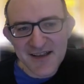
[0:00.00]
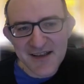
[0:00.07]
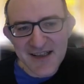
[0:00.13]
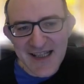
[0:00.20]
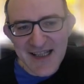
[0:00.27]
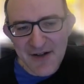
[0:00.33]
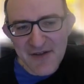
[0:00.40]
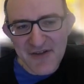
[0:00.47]

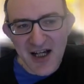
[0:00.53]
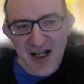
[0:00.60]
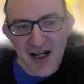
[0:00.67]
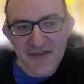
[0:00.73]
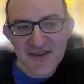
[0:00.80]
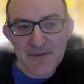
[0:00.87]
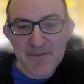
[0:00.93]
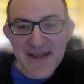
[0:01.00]
However,
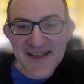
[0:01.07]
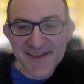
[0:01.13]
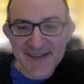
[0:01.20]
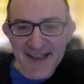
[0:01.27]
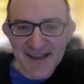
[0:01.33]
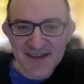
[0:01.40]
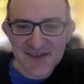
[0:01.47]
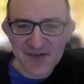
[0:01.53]
after
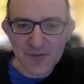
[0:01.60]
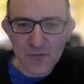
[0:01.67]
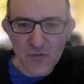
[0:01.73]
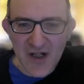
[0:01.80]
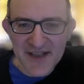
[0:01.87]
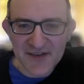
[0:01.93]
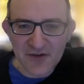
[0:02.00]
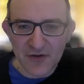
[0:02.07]
b6,
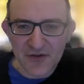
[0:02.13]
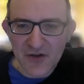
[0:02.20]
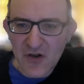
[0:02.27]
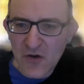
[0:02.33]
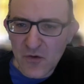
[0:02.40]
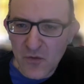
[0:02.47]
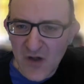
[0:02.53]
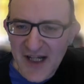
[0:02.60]
white's got
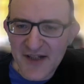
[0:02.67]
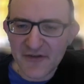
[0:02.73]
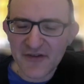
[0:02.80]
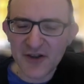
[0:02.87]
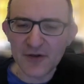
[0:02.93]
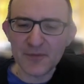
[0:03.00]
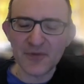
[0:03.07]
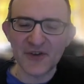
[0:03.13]
quite a
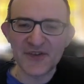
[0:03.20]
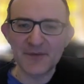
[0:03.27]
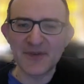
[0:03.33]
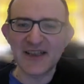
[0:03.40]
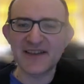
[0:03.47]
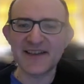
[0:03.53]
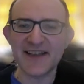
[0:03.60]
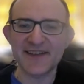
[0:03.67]
few
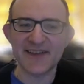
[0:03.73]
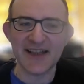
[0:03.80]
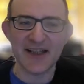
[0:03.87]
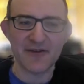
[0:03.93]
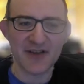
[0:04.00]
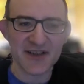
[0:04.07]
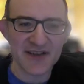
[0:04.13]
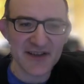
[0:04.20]
possibilities
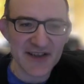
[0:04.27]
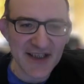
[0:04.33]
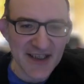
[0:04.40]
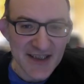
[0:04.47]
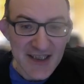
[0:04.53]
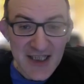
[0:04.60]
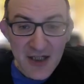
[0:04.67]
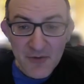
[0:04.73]
here, and
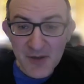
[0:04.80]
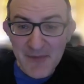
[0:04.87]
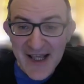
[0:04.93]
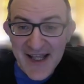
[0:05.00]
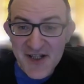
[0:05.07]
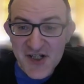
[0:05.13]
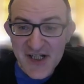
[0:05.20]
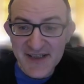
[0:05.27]
well, my
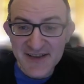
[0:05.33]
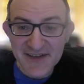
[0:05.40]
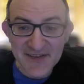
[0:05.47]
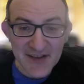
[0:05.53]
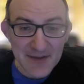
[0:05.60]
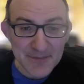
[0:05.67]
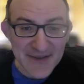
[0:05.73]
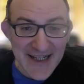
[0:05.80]
engines
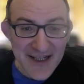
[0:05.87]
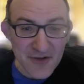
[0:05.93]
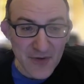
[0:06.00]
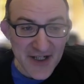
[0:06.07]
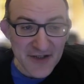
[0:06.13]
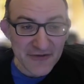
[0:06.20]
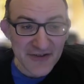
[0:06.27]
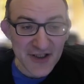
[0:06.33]
played
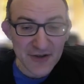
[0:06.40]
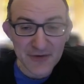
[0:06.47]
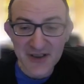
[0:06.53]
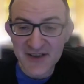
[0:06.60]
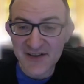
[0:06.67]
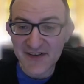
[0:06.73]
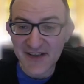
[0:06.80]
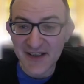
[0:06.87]
quite a few,
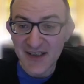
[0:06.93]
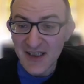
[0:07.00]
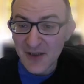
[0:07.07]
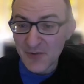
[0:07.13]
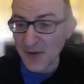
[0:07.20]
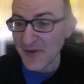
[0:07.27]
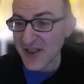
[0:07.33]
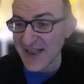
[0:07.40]
and well,
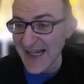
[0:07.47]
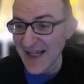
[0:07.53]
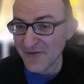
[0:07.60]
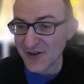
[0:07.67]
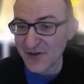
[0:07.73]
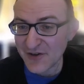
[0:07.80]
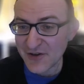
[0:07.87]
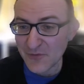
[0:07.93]
we're going to have
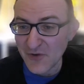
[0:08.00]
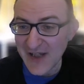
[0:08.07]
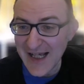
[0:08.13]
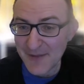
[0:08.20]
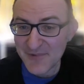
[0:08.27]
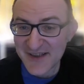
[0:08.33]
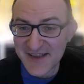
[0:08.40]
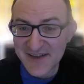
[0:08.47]
a look at what
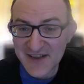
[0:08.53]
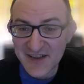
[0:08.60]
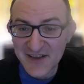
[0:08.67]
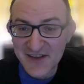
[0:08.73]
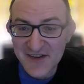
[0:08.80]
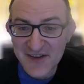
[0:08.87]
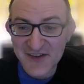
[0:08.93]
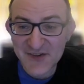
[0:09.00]
happened in
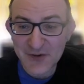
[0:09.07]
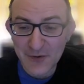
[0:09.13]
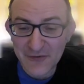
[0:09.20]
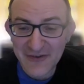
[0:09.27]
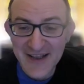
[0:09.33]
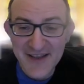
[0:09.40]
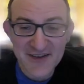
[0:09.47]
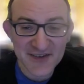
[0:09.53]
the
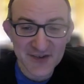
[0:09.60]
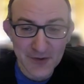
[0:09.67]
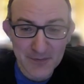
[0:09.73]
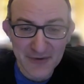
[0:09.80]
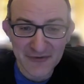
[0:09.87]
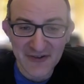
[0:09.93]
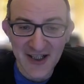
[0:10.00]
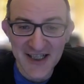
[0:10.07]
SuFi, the
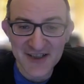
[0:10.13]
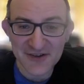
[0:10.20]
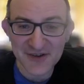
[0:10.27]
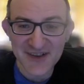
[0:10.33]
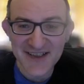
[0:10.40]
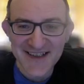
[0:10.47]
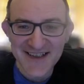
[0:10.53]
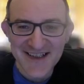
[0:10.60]

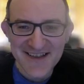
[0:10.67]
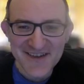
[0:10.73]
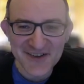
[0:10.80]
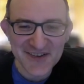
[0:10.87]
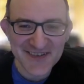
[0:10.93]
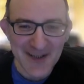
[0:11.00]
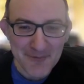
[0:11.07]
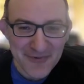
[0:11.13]
SuperFinal, the
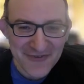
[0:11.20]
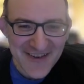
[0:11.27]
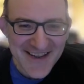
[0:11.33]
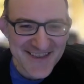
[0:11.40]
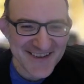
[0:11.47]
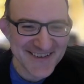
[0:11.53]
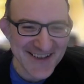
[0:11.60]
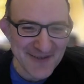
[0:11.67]

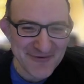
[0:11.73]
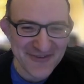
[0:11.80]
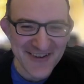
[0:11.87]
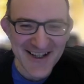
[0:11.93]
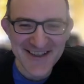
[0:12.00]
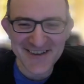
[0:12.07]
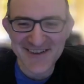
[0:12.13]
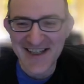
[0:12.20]
SubFi, the
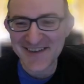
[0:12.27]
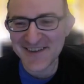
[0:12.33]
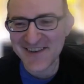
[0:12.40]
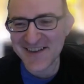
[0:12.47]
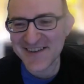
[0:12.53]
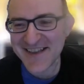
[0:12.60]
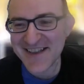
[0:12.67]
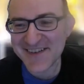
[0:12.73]
SubFinal, that's at
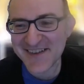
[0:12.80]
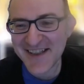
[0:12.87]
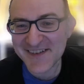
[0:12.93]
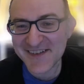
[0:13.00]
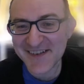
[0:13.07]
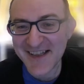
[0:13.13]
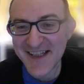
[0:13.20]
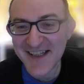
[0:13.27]
the
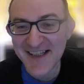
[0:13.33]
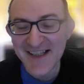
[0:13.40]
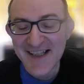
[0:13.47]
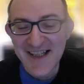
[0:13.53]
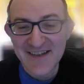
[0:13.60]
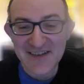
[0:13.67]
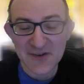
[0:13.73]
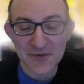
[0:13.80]
TCEC,
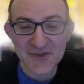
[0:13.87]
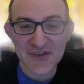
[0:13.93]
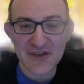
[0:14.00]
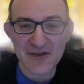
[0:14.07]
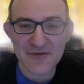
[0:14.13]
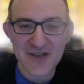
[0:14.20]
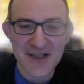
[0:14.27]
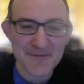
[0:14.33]
and there's
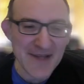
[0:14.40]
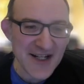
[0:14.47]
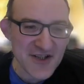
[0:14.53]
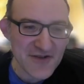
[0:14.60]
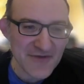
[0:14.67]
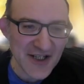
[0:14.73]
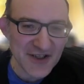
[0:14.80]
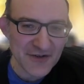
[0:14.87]
also a
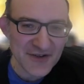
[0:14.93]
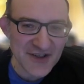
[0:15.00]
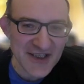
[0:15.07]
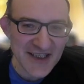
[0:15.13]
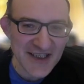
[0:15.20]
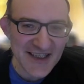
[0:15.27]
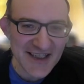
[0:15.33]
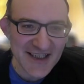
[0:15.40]
match run on
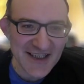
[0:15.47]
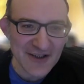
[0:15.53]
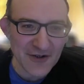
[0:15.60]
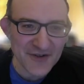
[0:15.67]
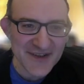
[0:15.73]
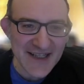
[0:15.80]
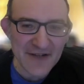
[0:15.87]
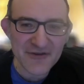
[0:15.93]

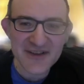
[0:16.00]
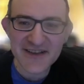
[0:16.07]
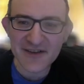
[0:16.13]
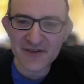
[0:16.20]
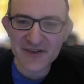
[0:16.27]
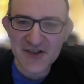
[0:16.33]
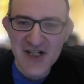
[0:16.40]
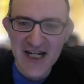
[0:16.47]

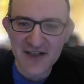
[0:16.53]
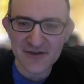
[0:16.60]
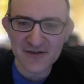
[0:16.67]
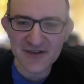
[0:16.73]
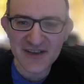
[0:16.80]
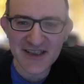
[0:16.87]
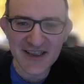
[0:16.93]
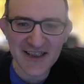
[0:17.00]
Navratil's
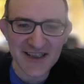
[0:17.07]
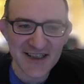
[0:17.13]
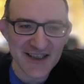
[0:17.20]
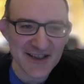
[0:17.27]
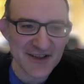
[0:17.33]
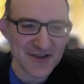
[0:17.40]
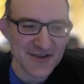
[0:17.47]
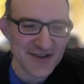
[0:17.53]
channel,
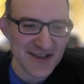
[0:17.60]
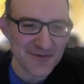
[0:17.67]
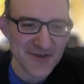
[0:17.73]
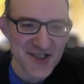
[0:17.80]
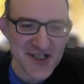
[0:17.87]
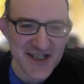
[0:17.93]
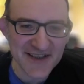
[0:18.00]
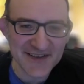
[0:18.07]

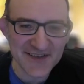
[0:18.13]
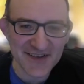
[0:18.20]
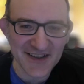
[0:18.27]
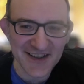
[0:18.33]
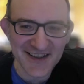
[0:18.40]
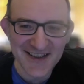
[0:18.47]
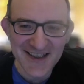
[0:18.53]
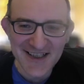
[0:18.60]
which is
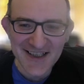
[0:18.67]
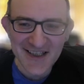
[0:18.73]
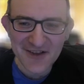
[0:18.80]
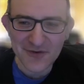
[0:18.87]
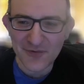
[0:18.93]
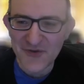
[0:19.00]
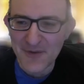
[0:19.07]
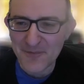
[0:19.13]

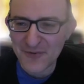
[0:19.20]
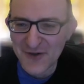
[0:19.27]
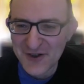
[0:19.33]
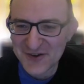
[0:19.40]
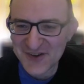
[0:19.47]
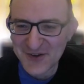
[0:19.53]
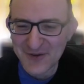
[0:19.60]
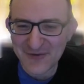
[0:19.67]
called the
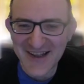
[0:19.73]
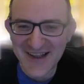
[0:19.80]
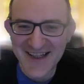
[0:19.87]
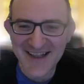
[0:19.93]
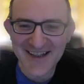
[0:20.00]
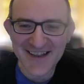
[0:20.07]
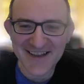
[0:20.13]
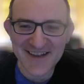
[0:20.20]

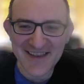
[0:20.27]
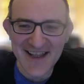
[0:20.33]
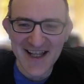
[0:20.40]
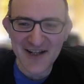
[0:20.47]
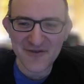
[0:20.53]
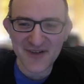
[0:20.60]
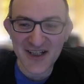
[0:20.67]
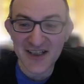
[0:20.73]
Pro-SubFi, and
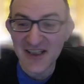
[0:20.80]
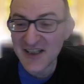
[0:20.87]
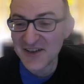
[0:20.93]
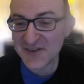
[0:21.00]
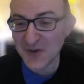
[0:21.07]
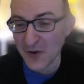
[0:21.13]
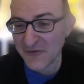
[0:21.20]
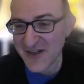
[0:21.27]
there
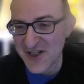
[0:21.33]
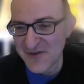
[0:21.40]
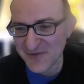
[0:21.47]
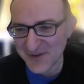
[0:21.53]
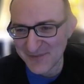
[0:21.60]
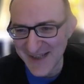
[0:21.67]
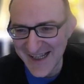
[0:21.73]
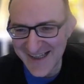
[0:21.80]
Stockfish
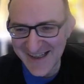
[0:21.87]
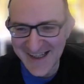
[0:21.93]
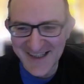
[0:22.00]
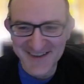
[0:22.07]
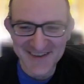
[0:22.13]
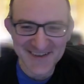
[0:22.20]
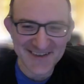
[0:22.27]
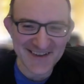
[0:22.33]
was playing
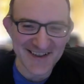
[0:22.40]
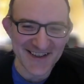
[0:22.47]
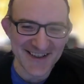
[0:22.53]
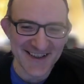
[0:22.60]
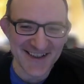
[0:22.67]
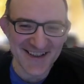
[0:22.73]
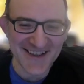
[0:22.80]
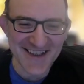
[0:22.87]
against
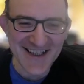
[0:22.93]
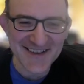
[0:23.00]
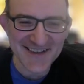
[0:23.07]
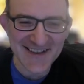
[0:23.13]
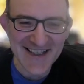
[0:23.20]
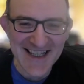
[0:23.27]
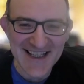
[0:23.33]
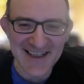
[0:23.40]

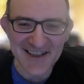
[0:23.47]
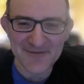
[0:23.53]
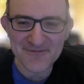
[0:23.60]
Leela.